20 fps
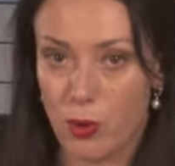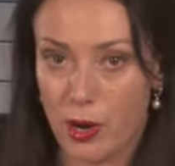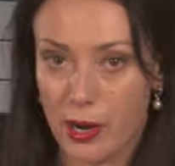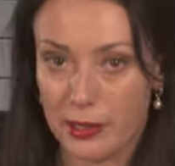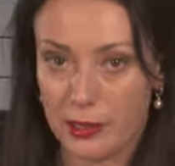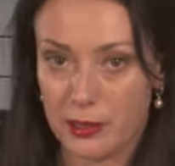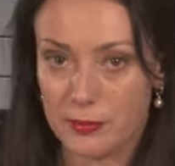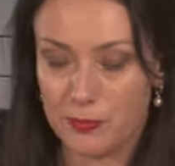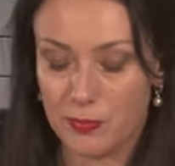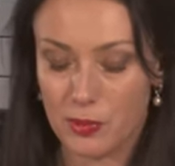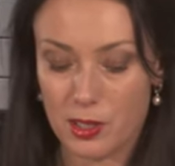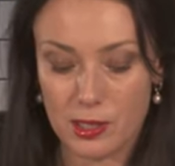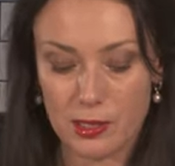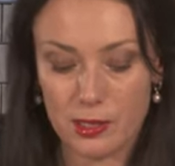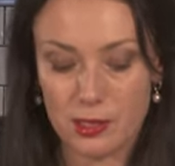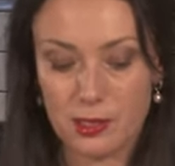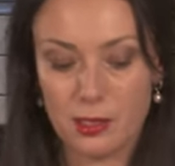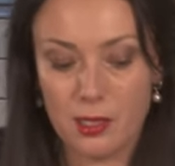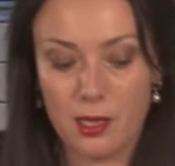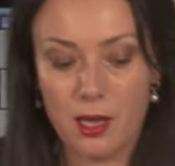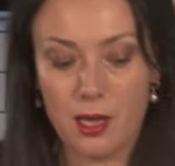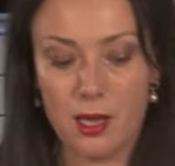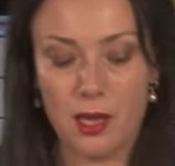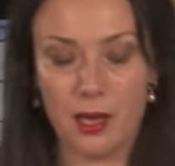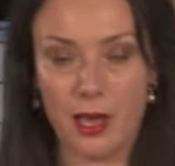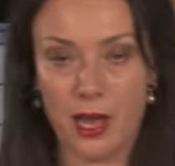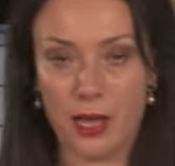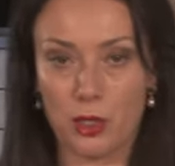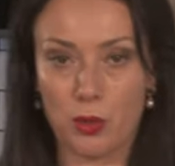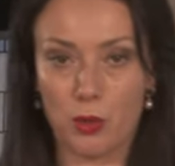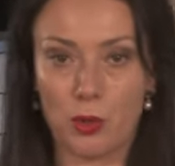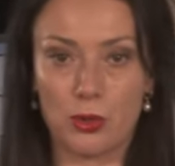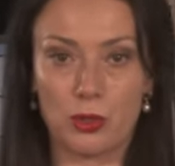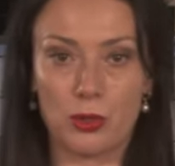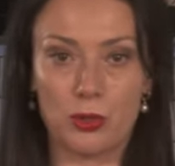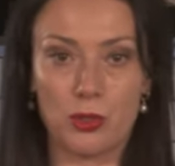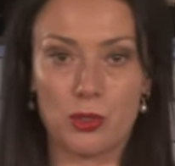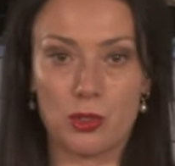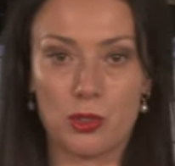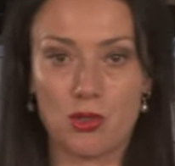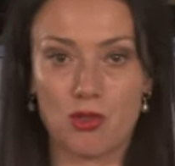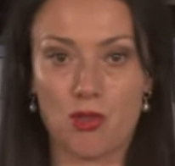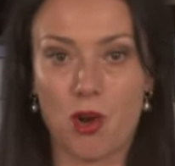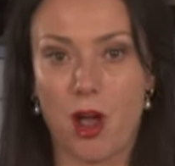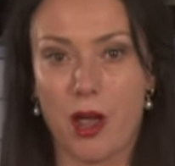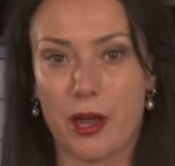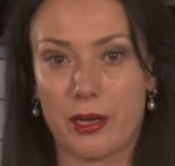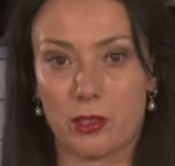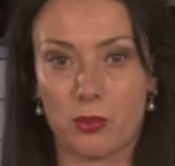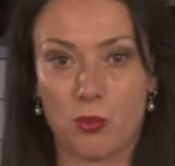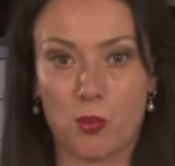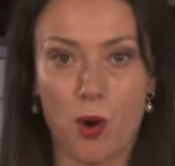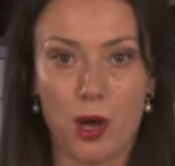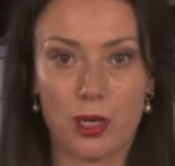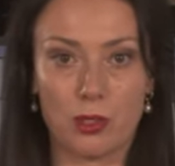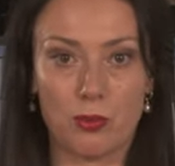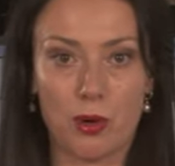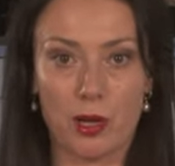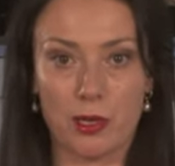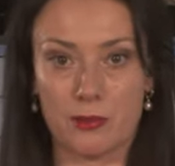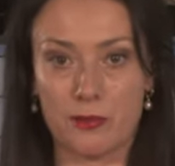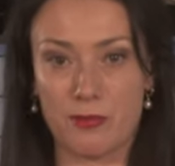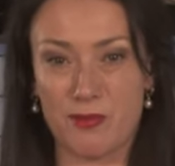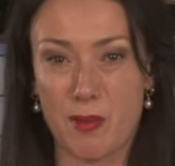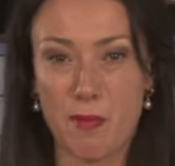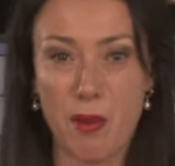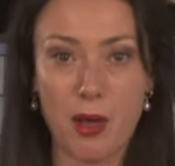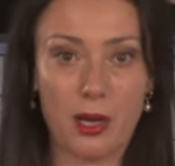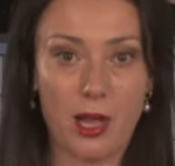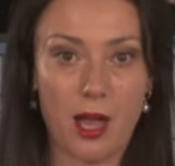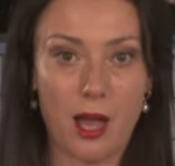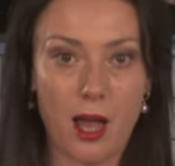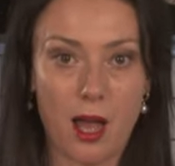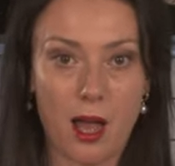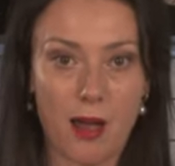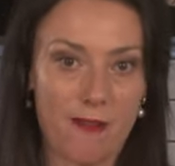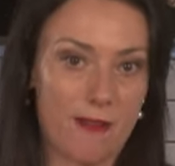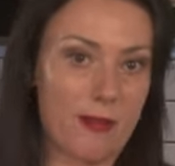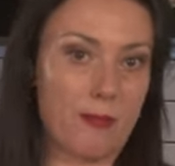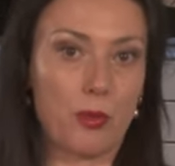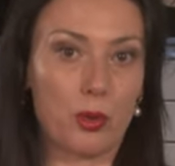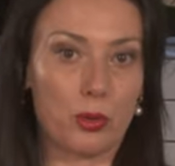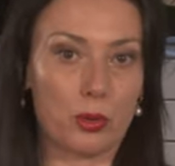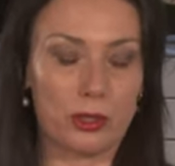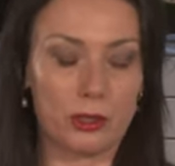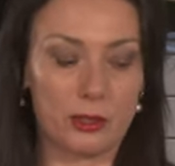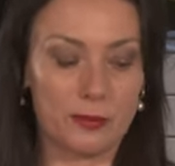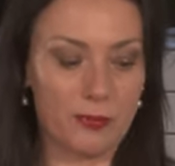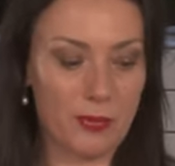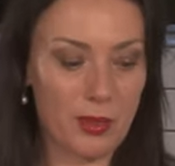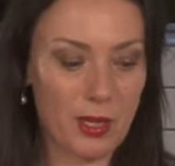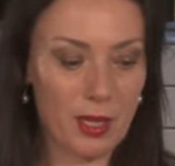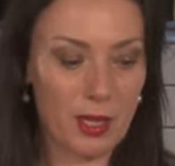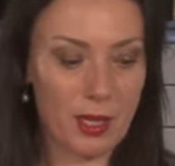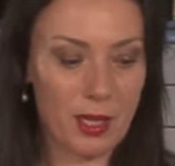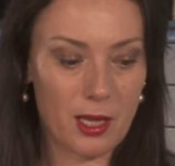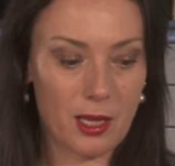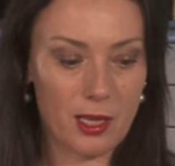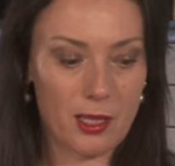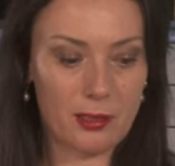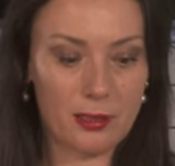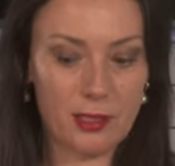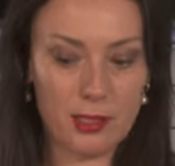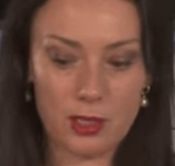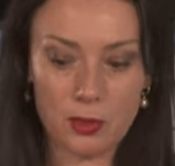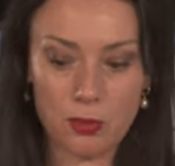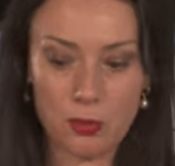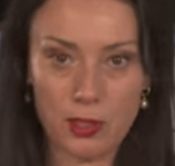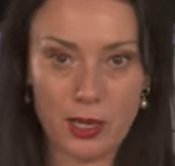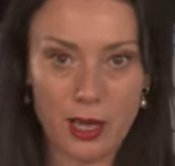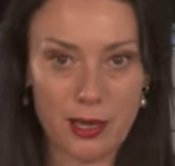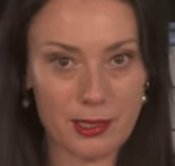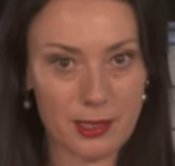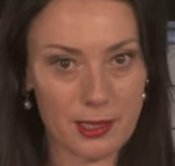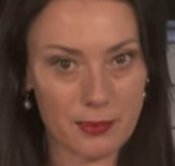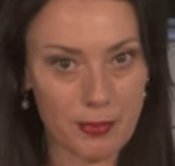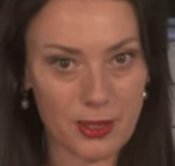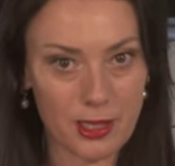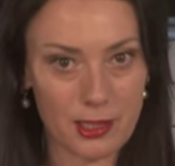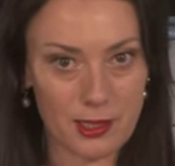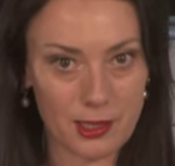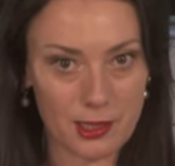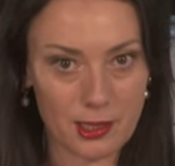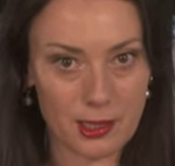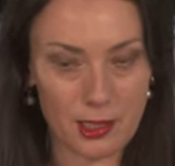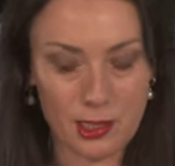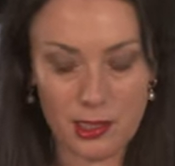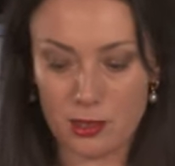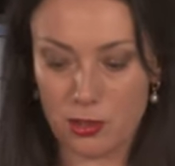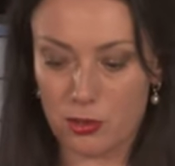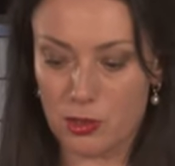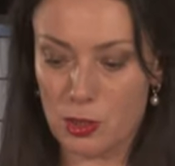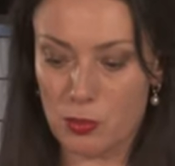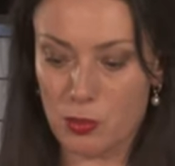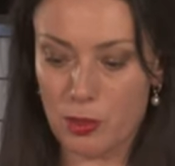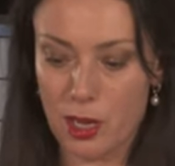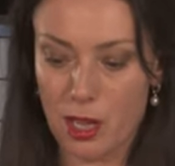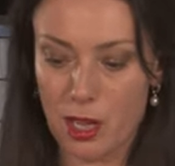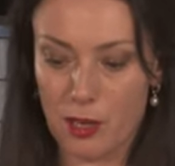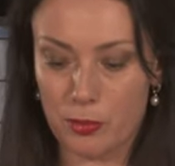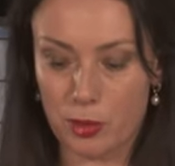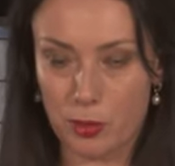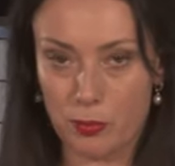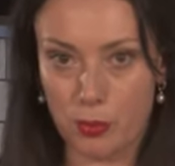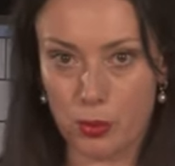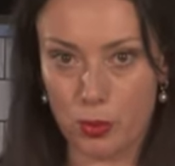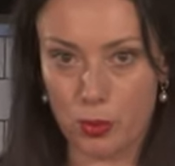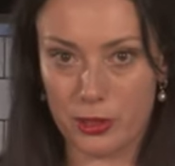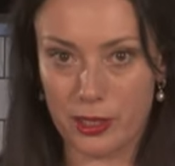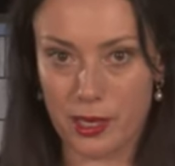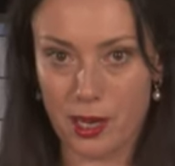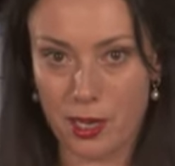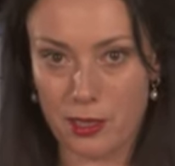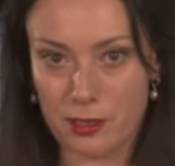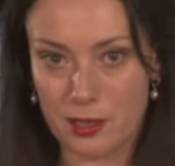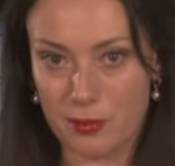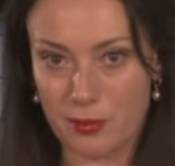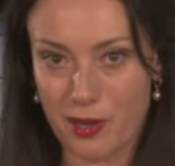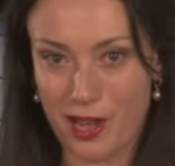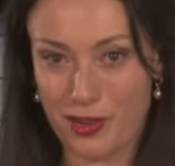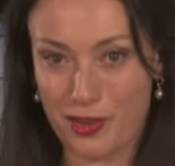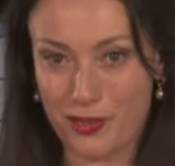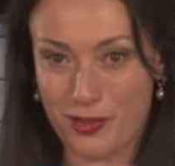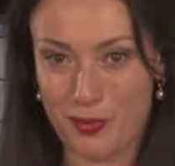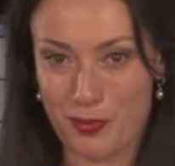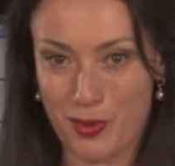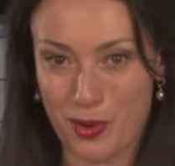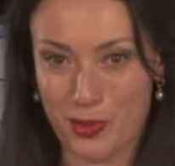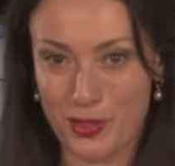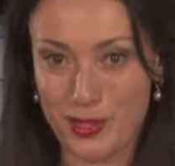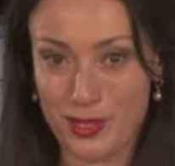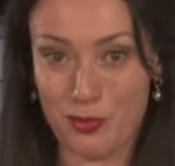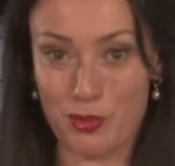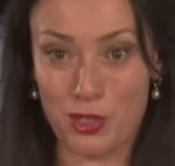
wine, and you want to use dried white wine, about a half a bottle. This will, it's a bit acidic, so this will help to pull the calcium out of the bones,